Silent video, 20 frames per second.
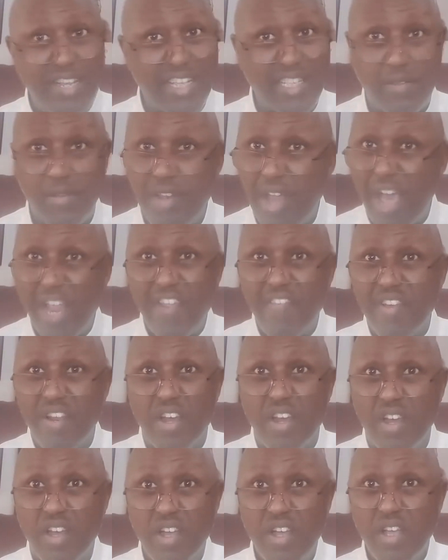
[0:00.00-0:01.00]
Just not
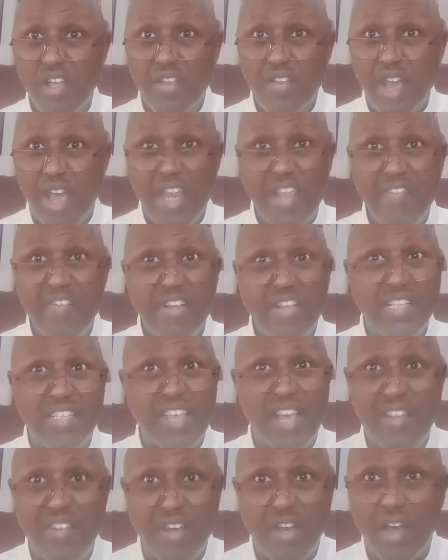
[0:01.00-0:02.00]
even a not even
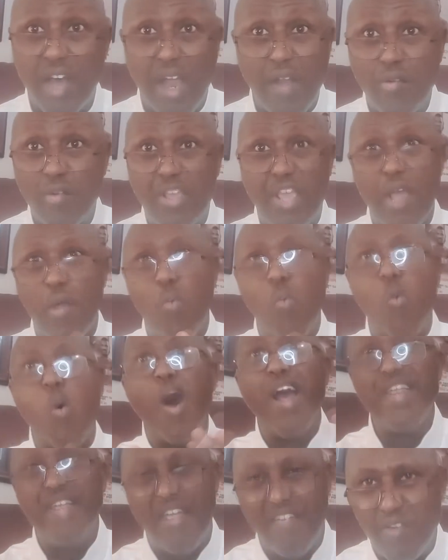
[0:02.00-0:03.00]
contender. I don't care
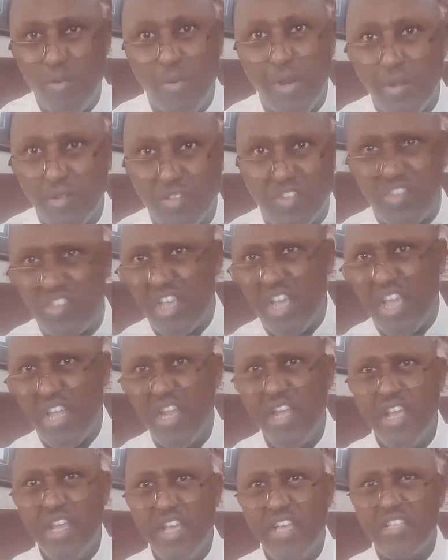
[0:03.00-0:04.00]
what everyone else is
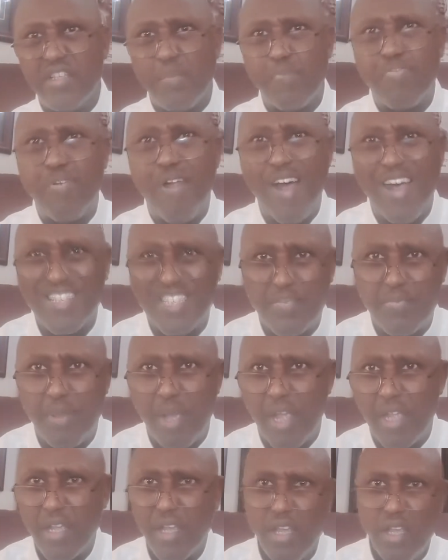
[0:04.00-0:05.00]
saying. He's a
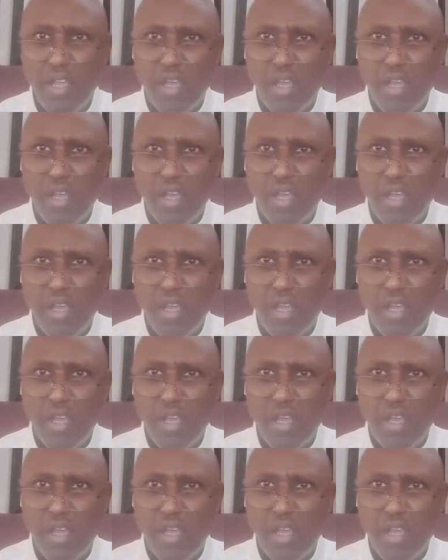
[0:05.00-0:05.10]
prospect.